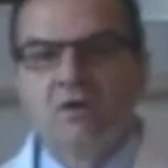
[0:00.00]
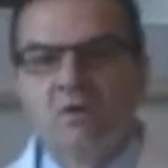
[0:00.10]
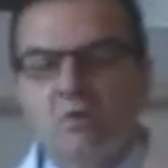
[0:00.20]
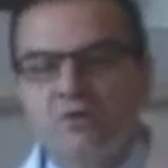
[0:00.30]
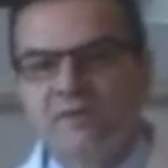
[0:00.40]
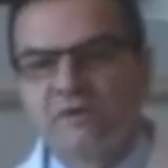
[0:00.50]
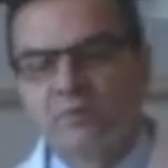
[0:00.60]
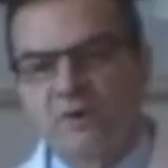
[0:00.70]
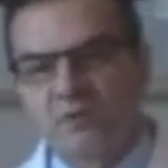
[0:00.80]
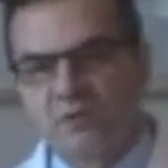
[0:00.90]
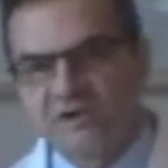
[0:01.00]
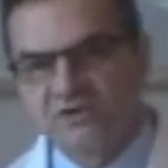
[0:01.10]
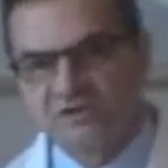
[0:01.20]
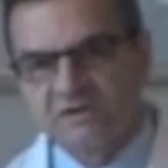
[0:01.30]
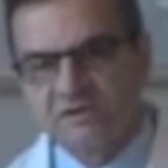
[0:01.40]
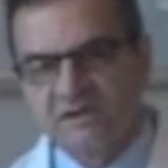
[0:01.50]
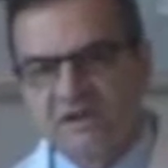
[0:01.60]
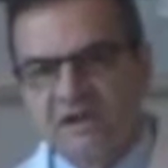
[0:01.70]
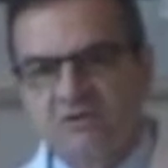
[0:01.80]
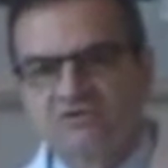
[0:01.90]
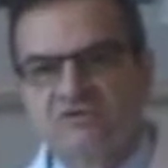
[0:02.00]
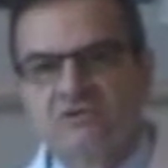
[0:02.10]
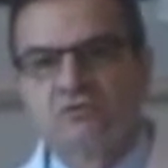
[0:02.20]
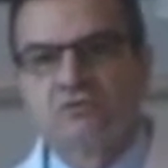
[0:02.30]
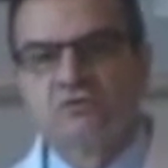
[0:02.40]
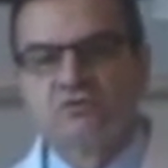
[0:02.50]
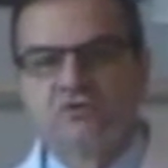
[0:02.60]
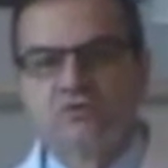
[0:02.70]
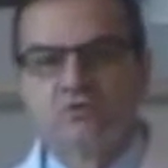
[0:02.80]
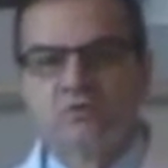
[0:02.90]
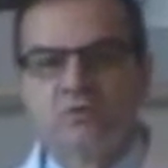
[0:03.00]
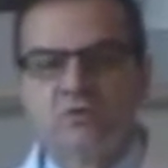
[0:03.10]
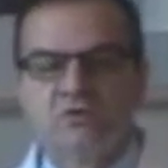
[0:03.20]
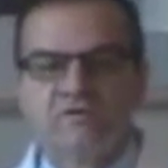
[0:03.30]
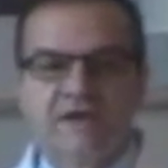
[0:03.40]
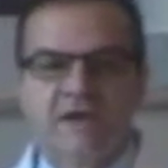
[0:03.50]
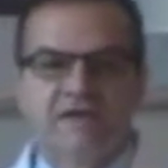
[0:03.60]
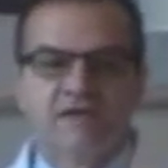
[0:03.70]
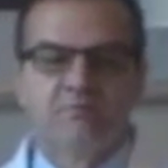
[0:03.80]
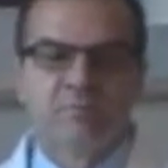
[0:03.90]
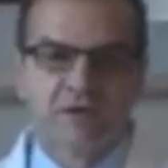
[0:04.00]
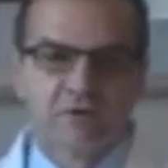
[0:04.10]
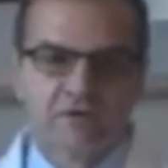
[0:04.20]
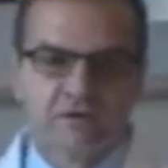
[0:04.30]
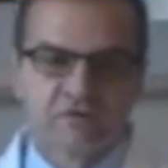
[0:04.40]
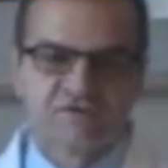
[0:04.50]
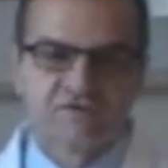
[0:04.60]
Wound bed preparation allows you to remove any barriers,